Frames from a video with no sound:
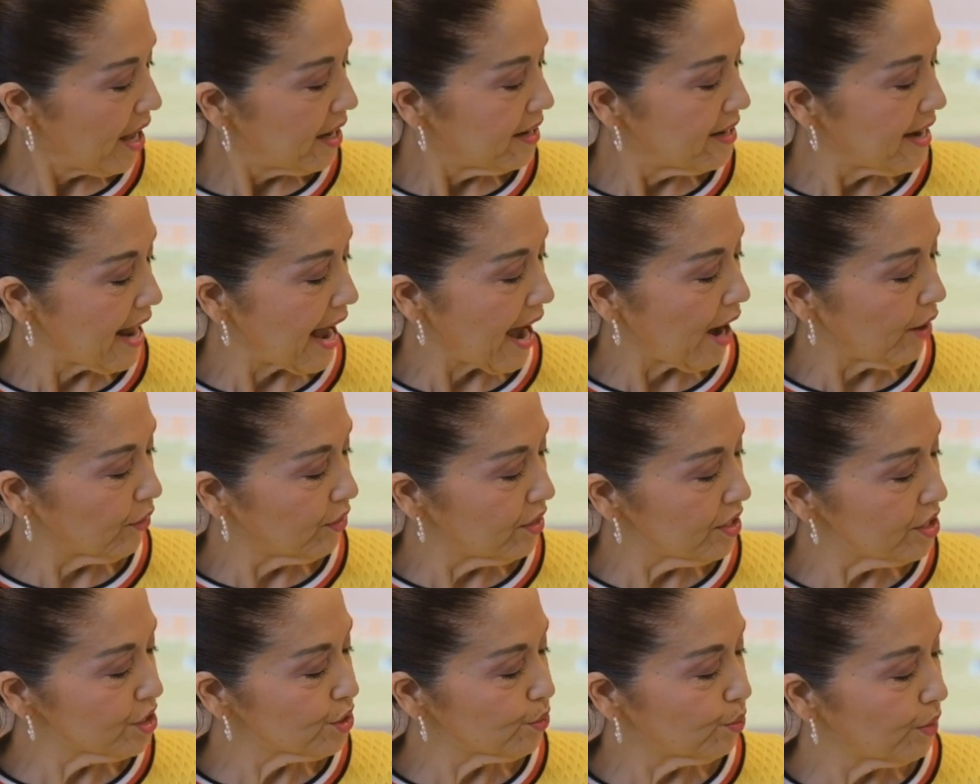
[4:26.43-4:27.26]
Now,
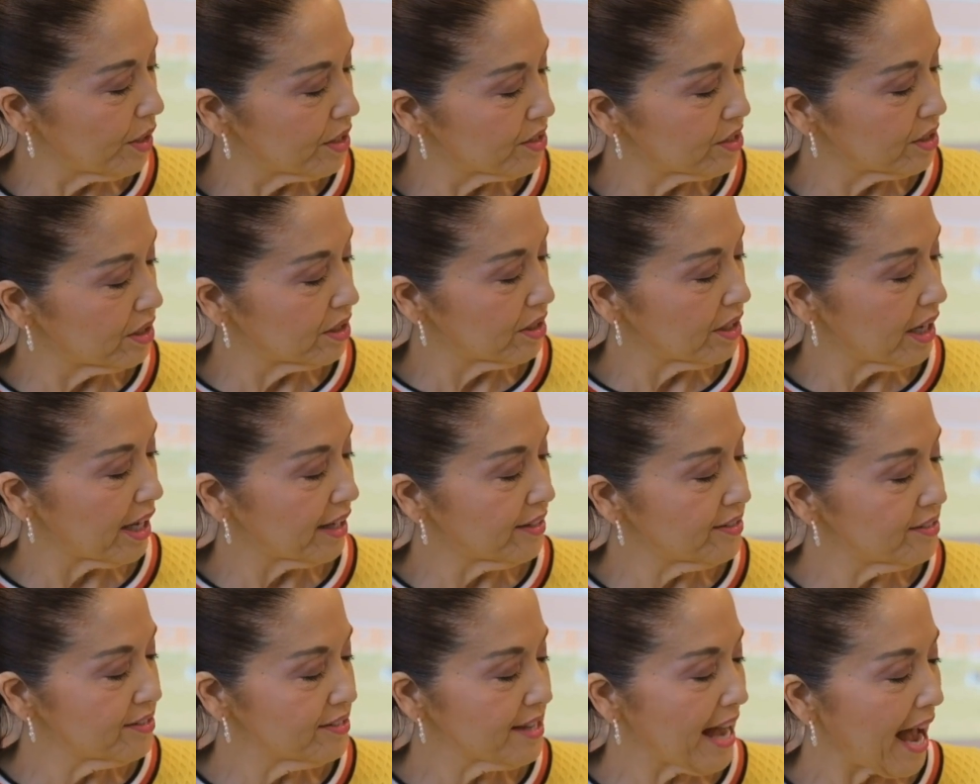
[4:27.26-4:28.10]
this wasn't
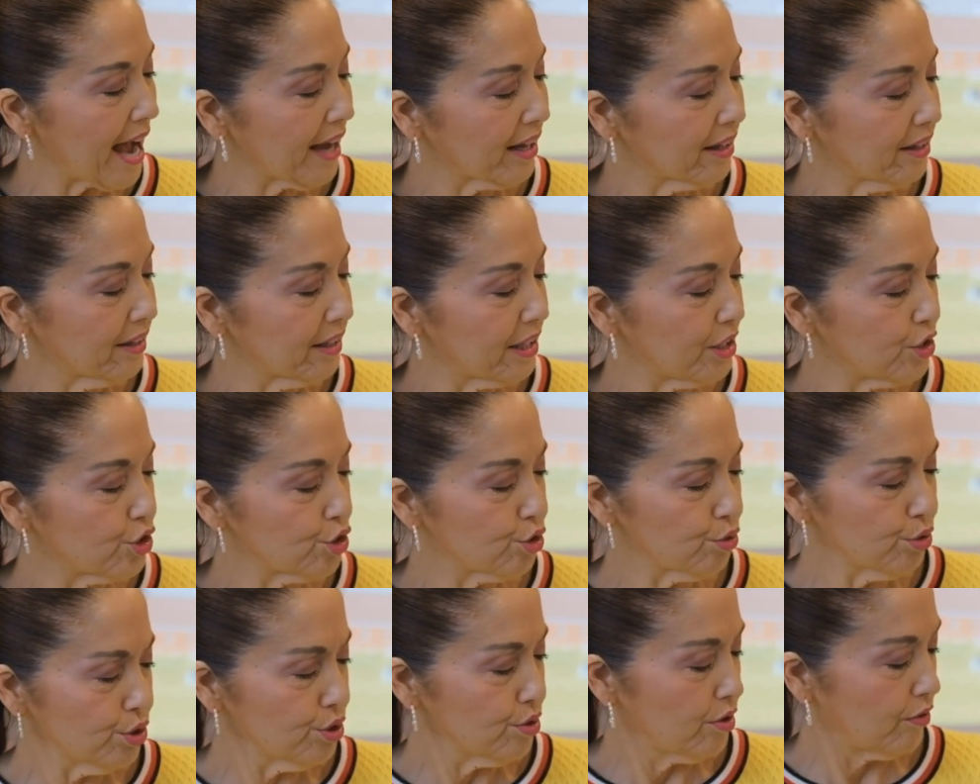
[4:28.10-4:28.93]
exactly
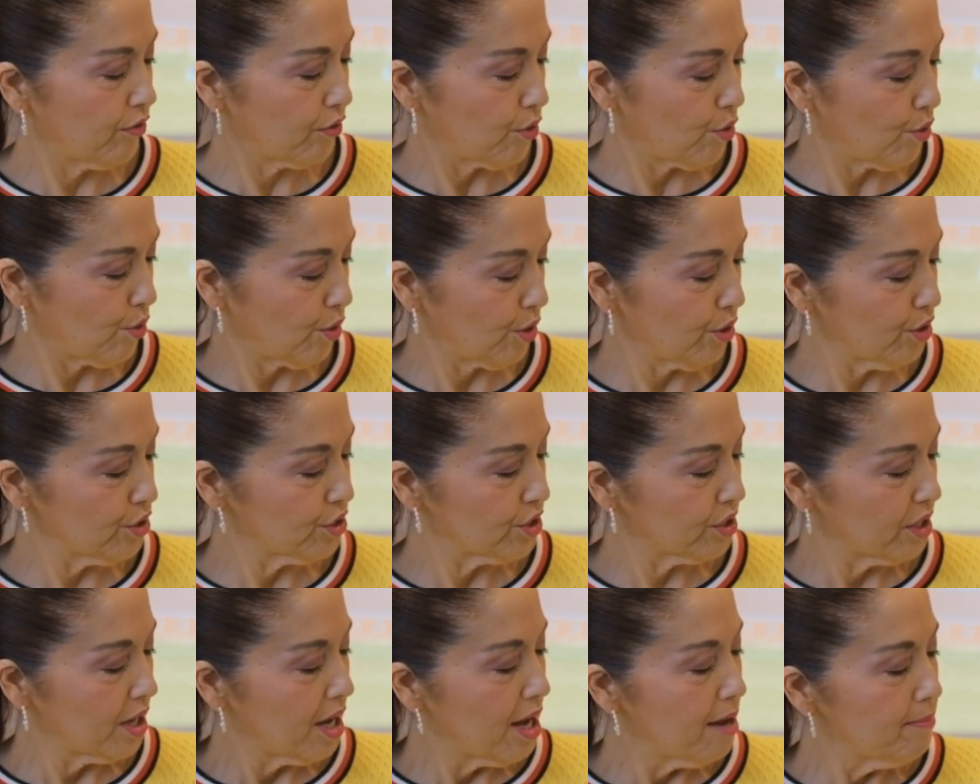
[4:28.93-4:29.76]
true, of
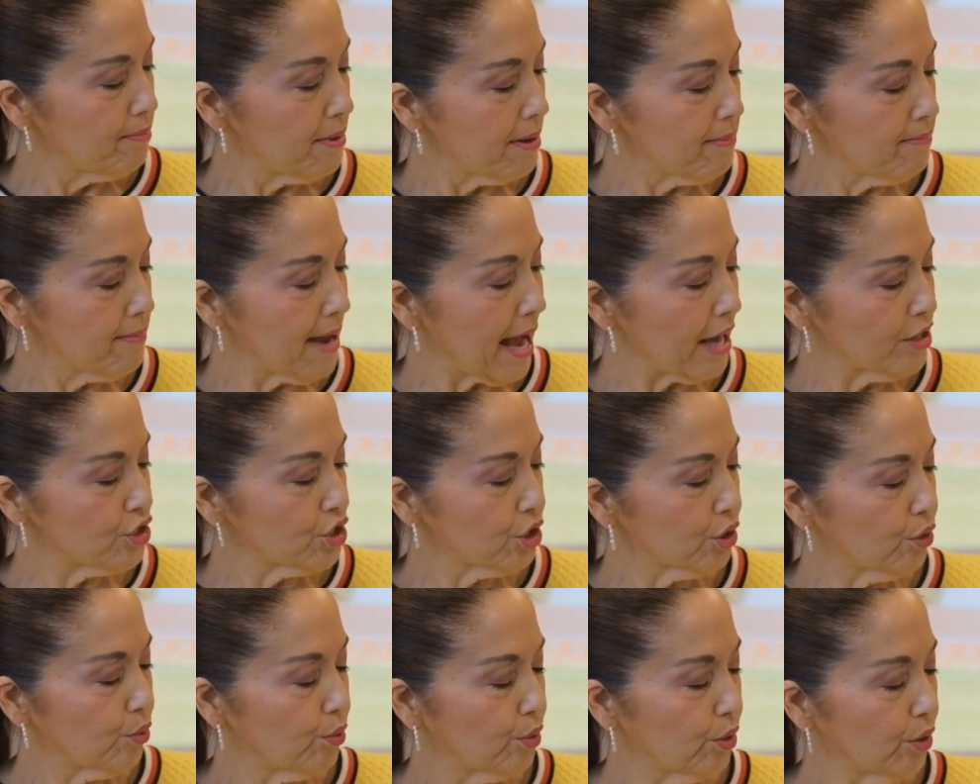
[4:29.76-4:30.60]
course, but
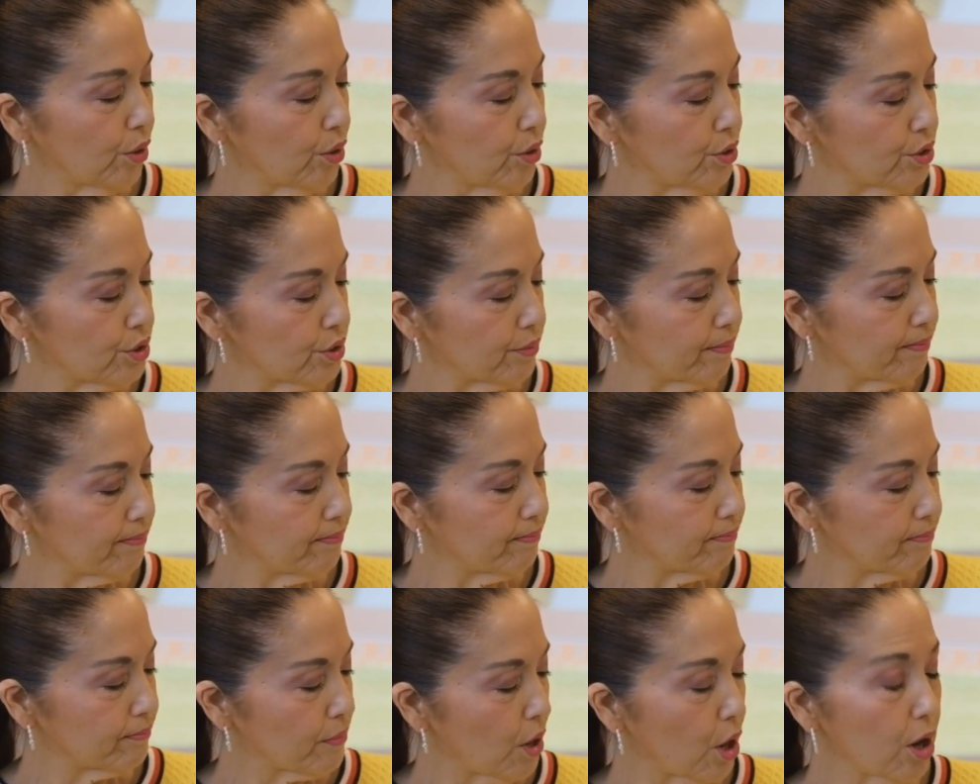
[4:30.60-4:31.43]
magic words
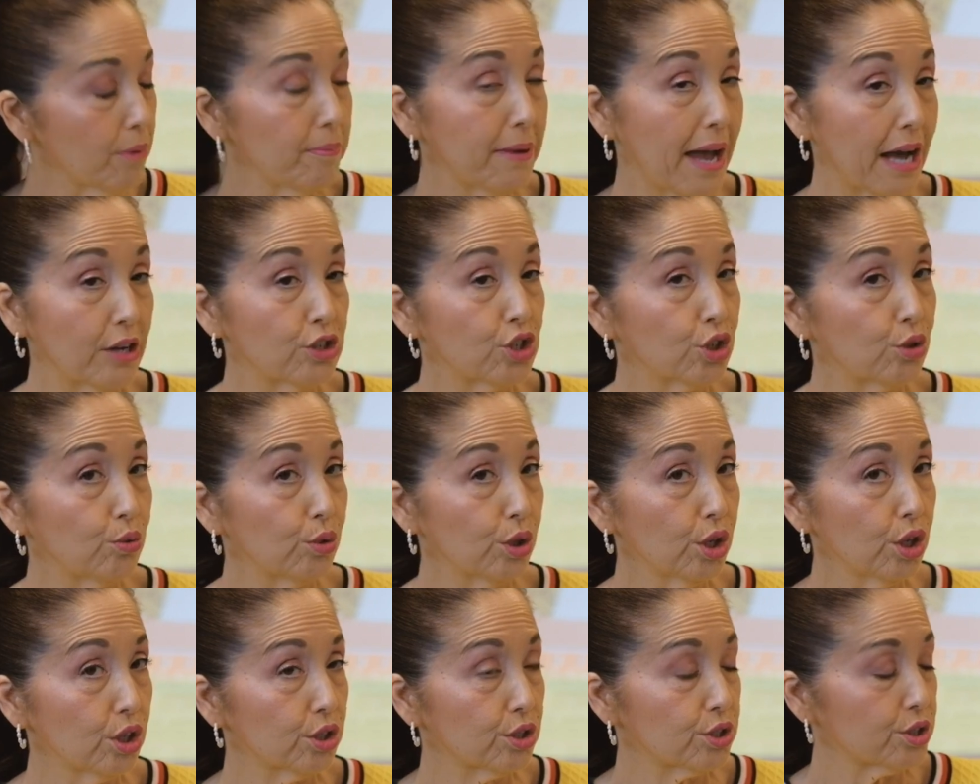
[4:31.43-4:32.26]
are magic
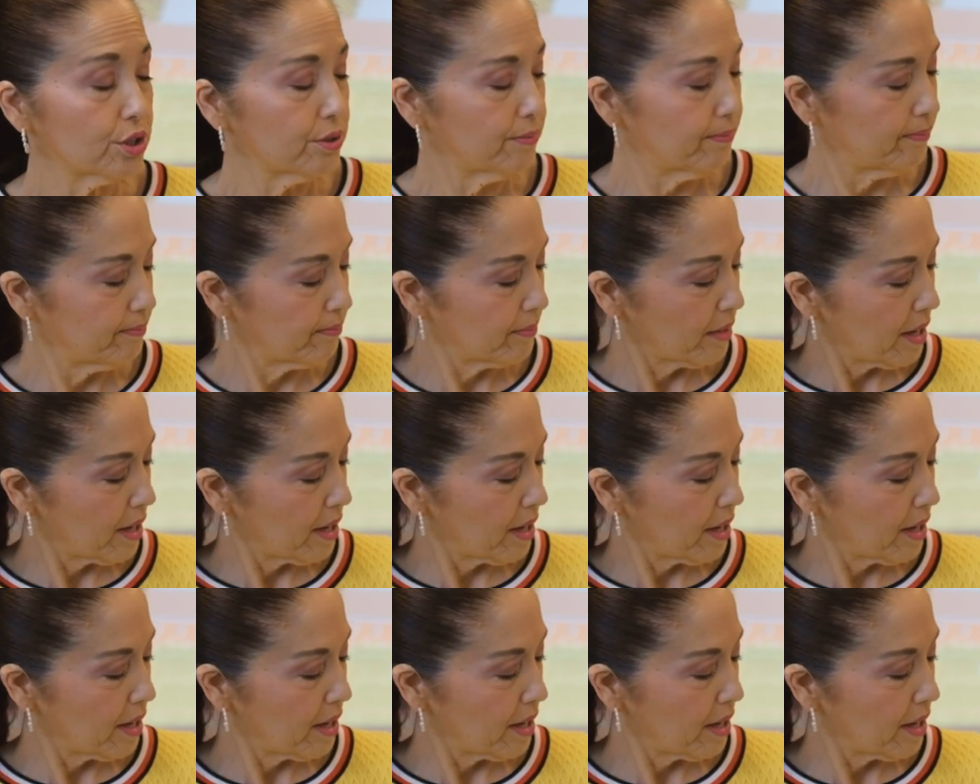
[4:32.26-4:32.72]
words.